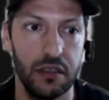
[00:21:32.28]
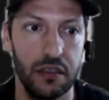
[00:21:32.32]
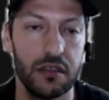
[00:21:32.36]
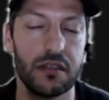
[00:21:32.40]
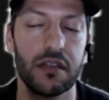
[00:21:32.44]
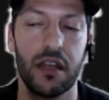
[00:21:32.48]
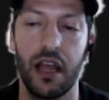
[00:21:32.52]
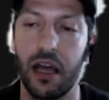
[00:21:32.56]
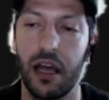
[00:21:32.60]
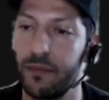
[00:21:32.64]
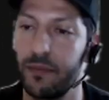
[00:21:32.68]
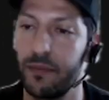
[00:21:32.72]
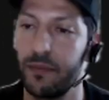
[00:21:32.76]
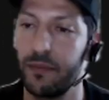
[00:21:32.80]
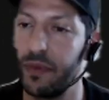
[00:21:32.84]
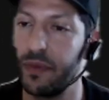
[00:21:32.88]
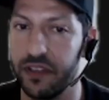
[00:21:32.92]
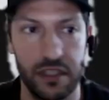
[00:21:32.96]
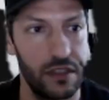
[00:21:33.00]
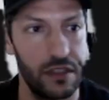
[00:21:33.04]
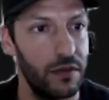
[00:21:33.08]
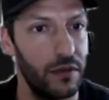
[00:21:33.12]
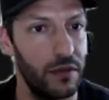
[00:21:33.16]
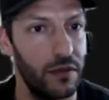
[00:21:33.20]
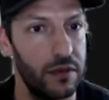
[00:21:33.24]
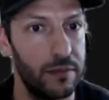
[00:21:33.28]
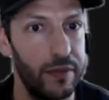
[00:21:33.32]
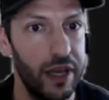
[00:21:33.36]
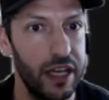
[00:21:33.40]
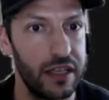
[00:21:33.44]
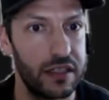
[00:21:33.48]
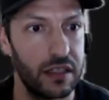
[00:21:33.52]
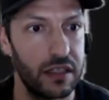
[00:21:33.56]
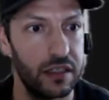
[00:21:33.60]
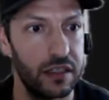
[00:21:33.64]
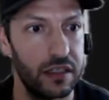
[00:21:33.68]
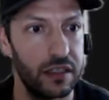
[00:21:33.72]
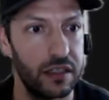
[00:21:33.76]
there's a lot of benefits to it
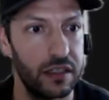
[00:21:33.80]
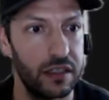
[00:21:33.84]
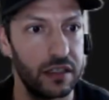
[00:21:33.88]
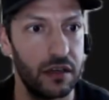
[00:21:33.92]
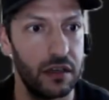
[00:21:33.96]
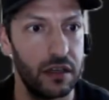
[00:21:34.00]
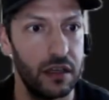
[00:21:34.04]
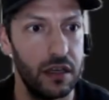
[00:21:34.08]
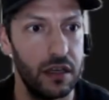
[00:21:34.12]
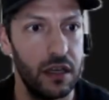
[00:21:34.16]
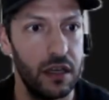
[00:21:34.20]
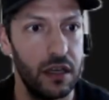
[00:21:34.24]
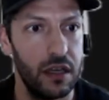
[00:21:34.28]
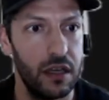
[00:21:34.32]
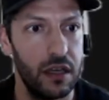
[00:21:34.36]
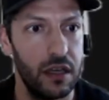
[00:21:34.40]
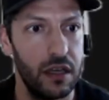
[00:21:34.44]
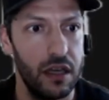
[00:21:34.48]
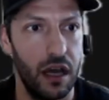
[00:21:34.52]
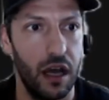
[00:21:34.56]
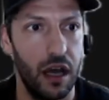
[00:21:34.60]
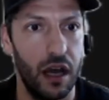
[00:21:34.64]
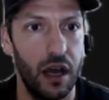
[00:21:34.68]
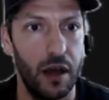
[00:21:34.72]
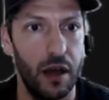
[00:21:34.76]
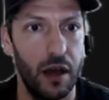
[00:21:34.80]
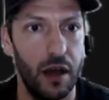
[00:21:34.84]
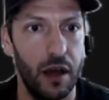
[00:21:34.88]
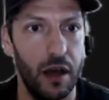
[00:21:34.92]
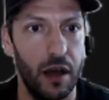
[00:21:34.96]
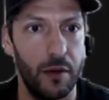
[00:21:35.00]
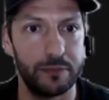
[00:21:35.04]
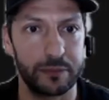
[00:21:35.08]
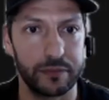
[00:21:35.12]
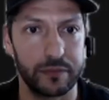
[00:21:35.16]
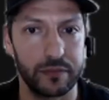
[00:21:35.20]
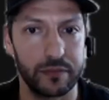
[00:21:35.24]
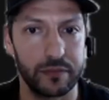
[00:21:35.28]
basically. So,
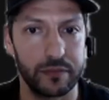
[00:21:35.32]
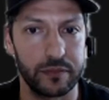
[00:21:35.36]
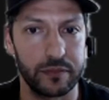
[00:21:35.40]
um,